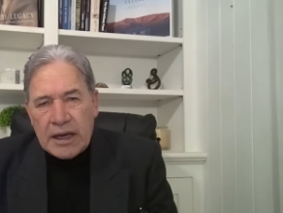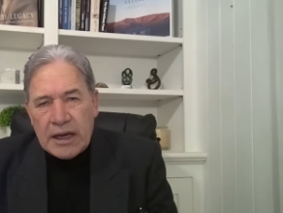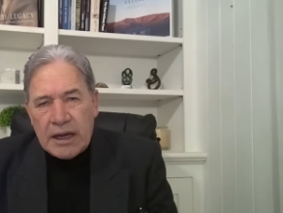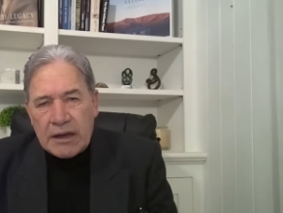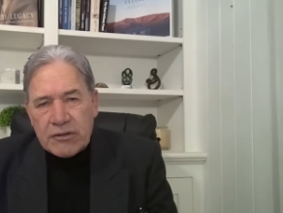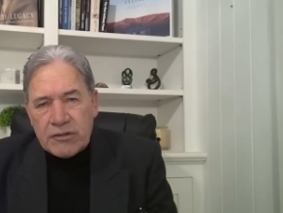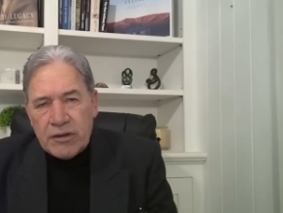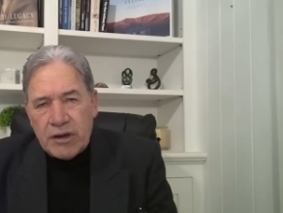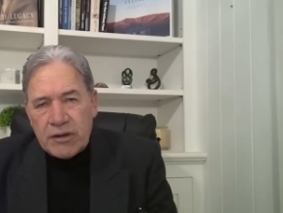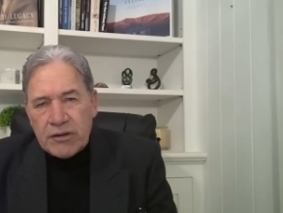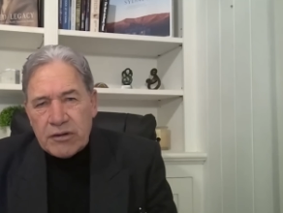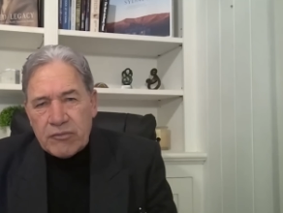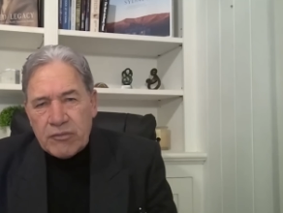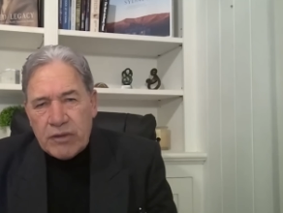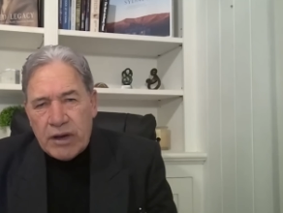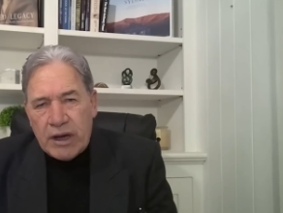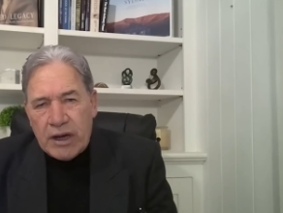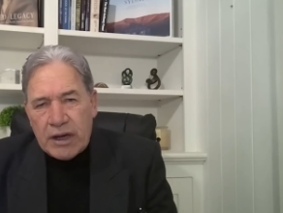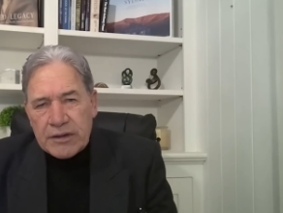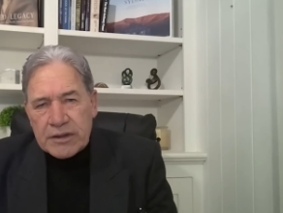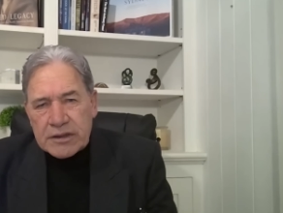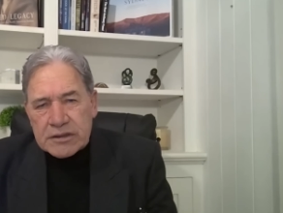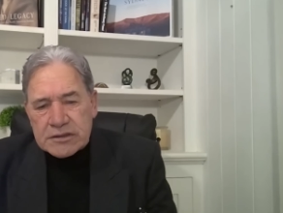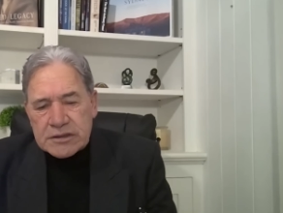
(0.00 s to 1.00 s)
and I don't
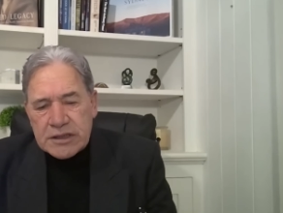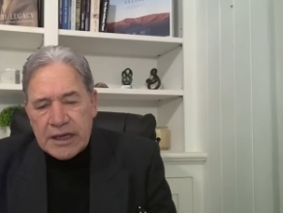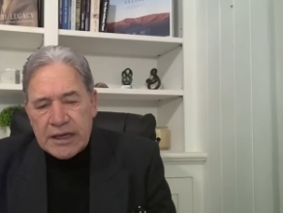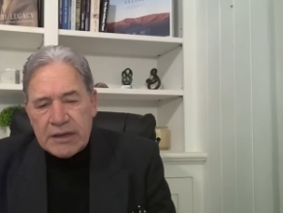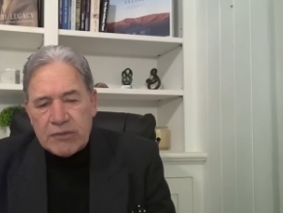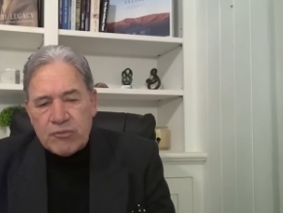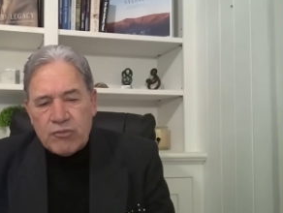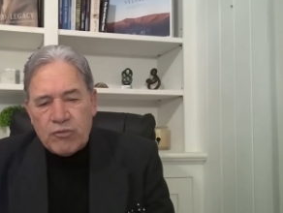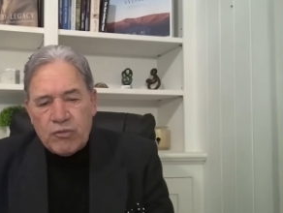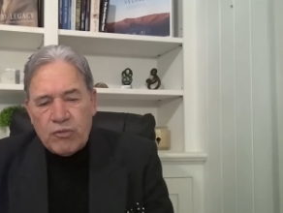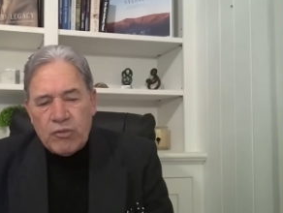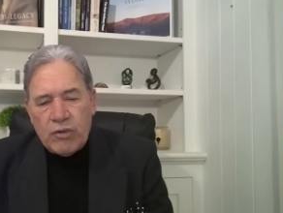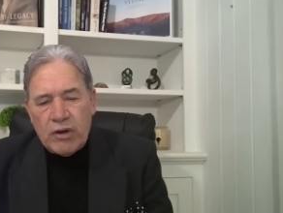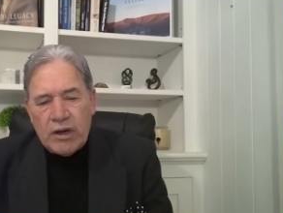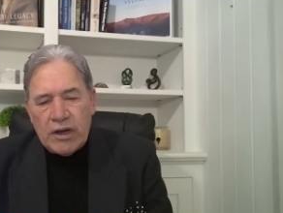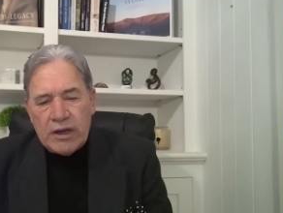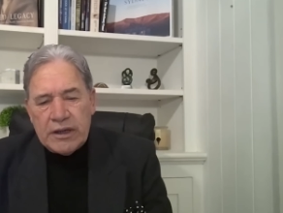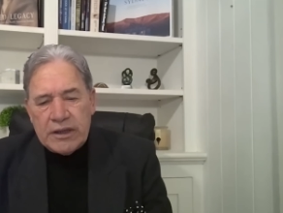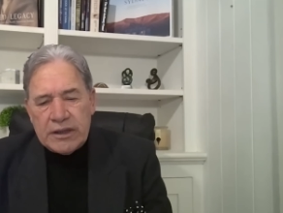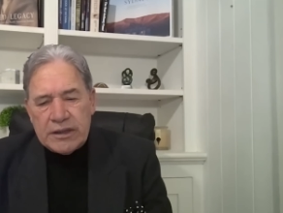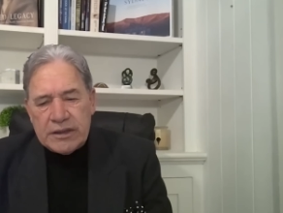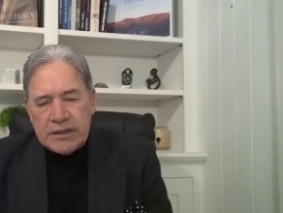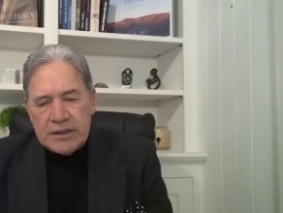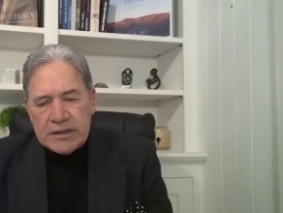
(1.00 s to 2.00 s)
understand
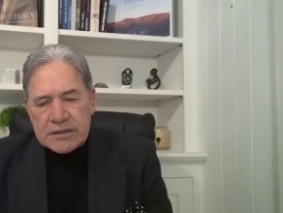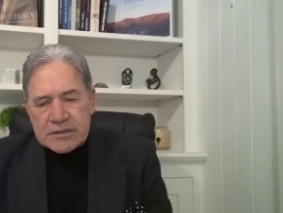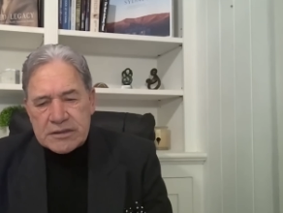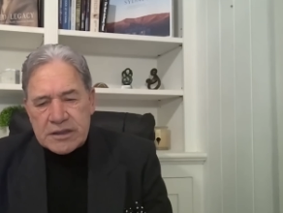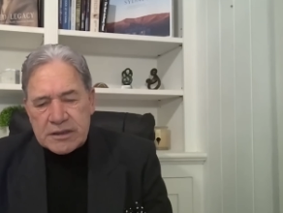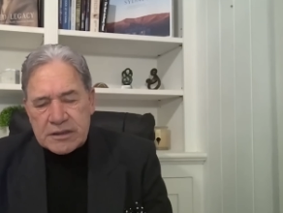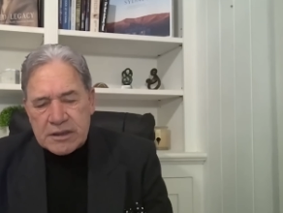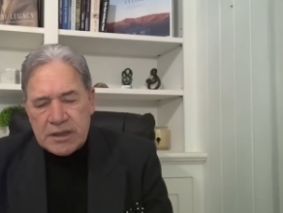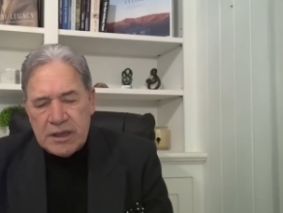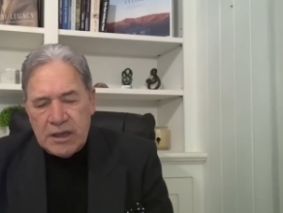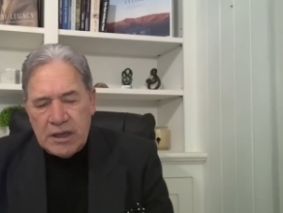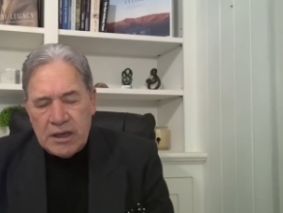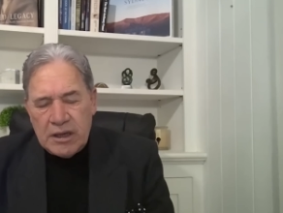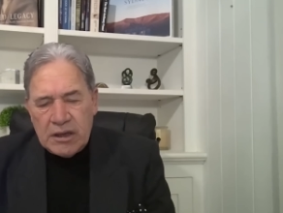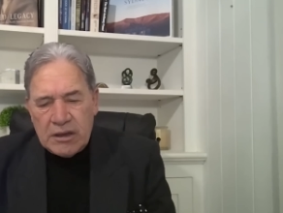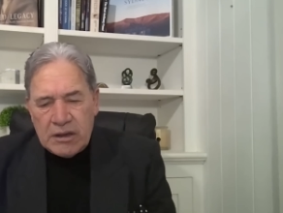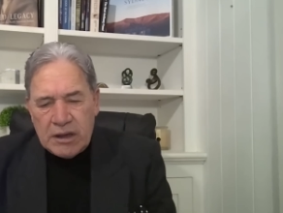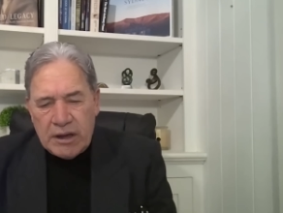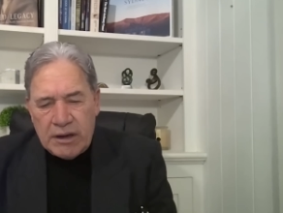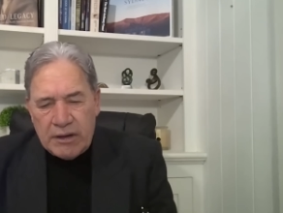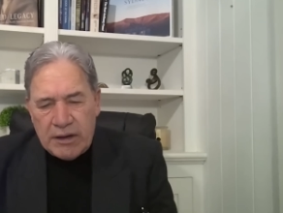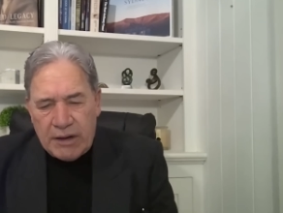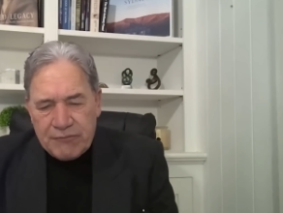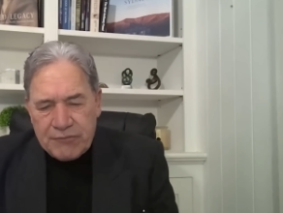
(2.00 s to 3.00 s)
why it is that
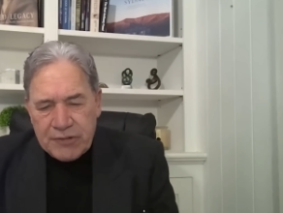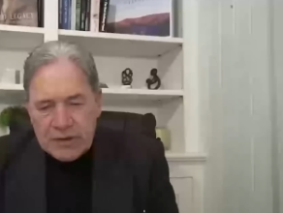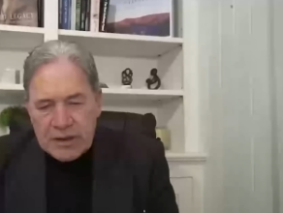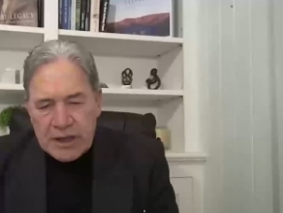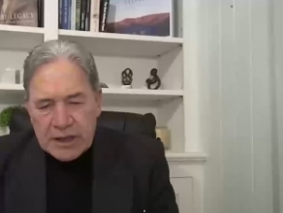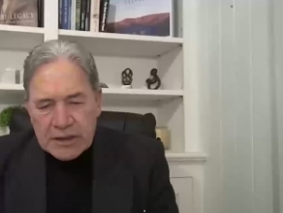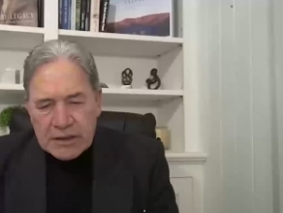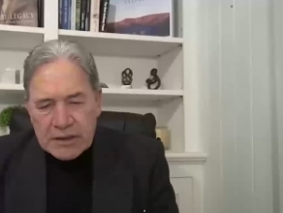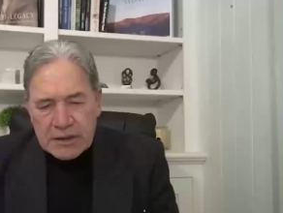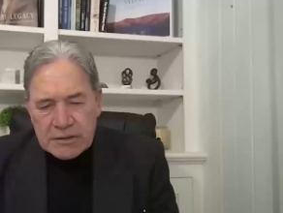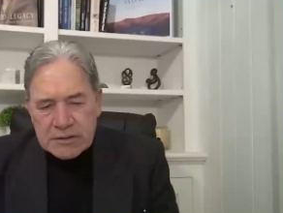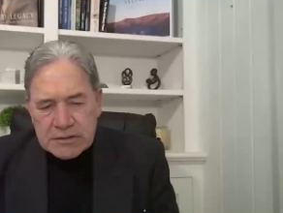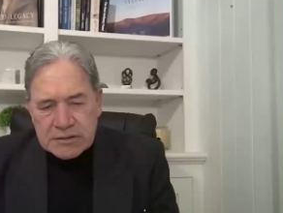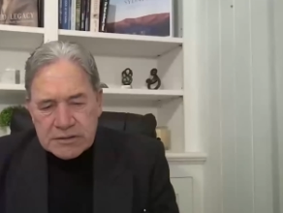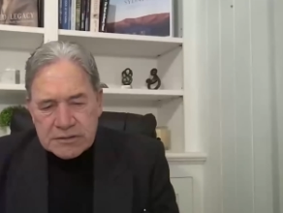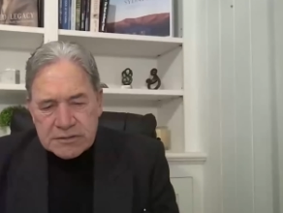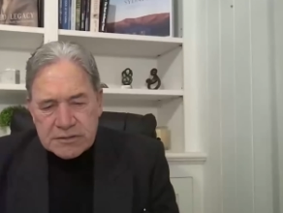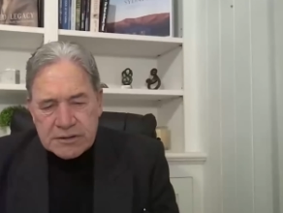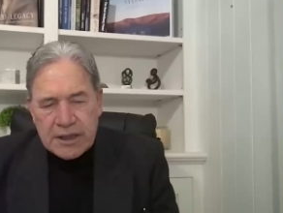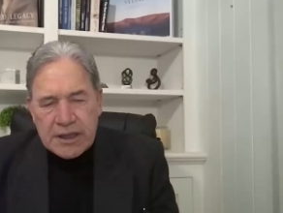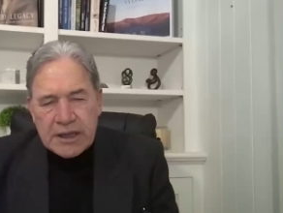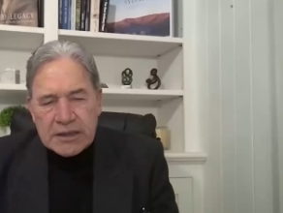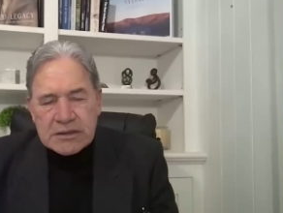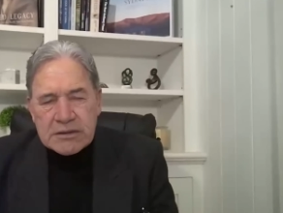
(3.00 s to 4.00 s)
I feel like
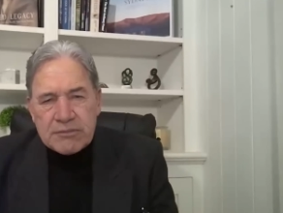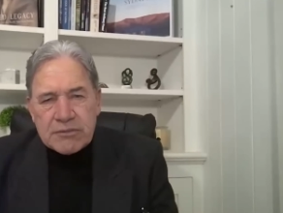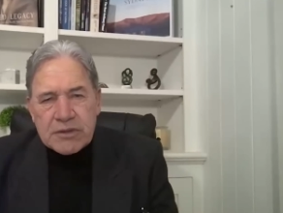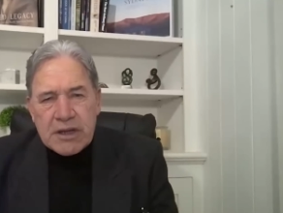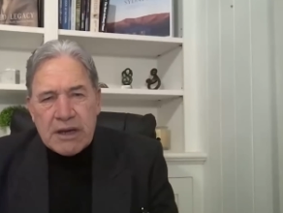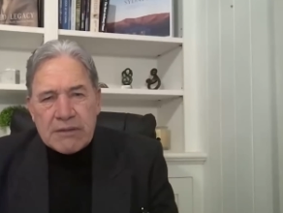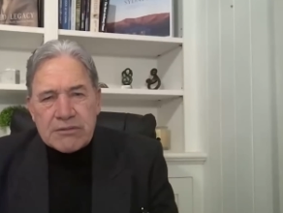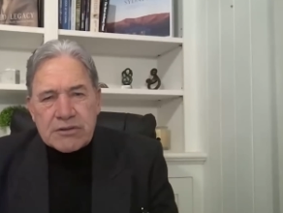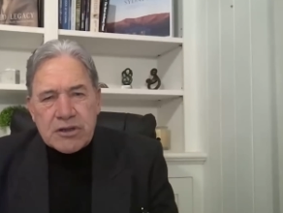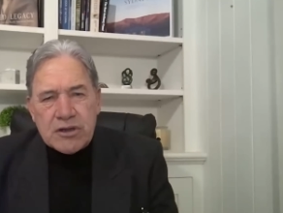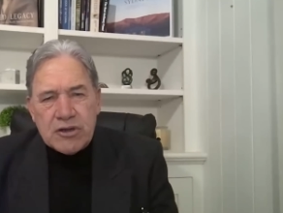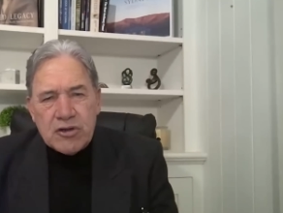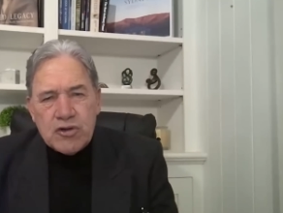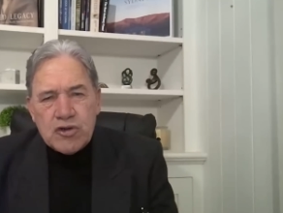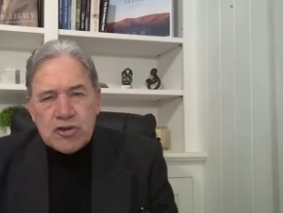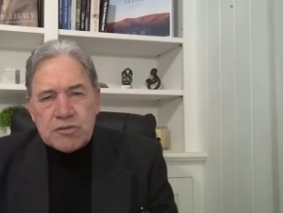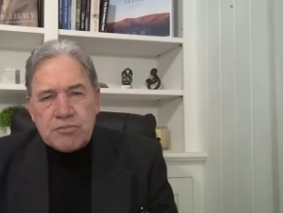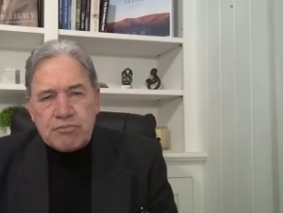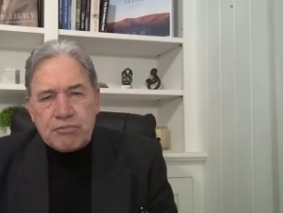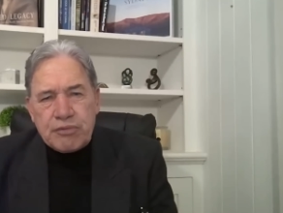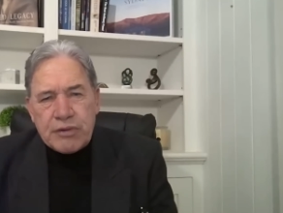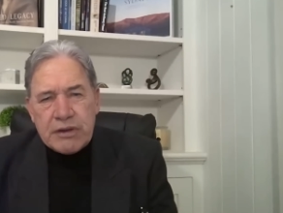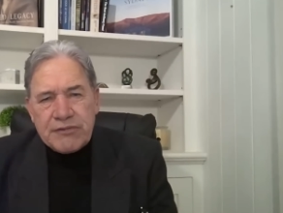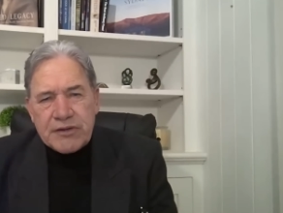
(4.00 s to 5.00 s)
saying sometimes,
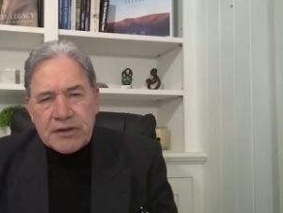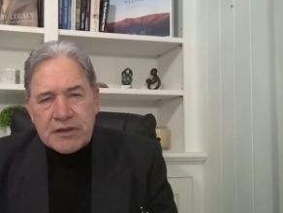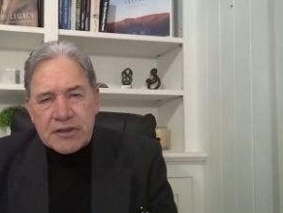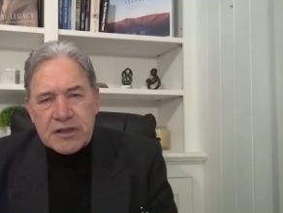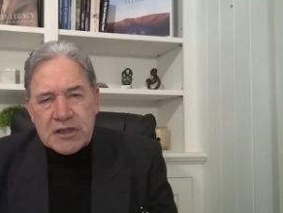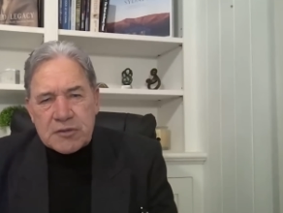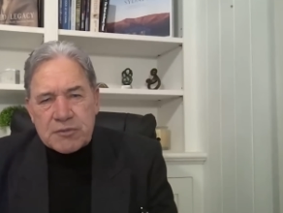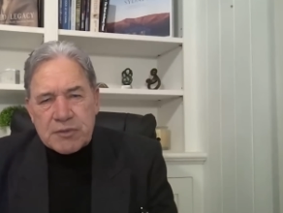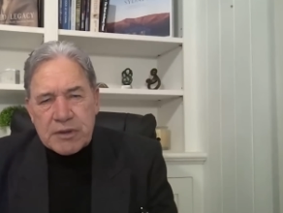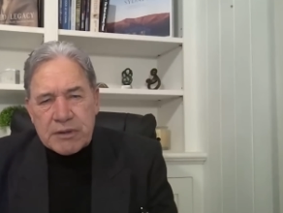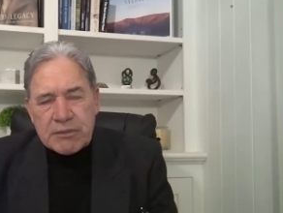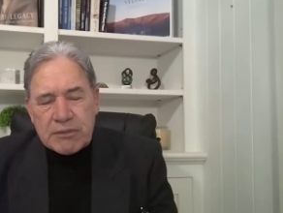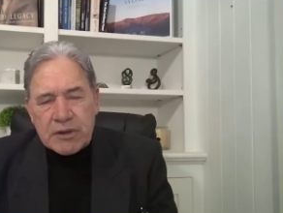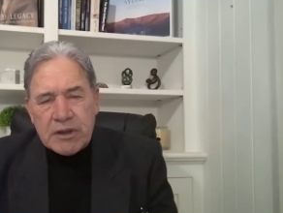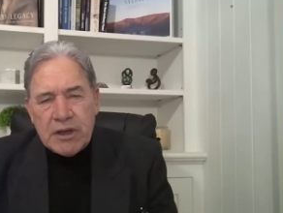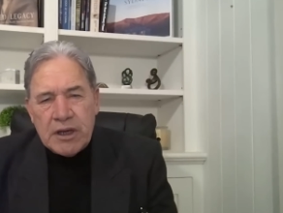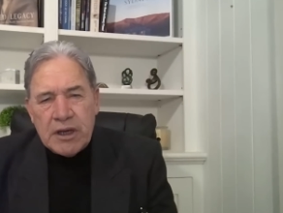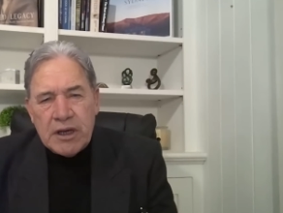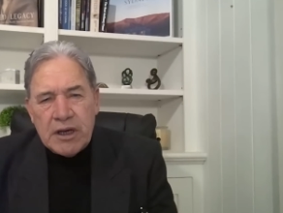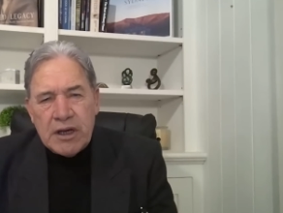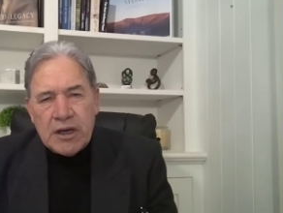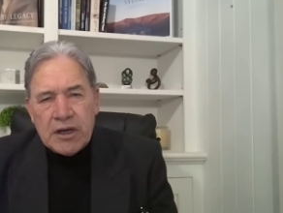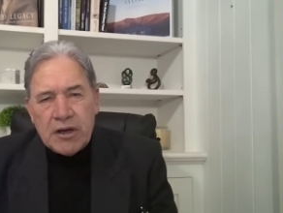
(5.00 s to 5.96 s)
who's briefing these people?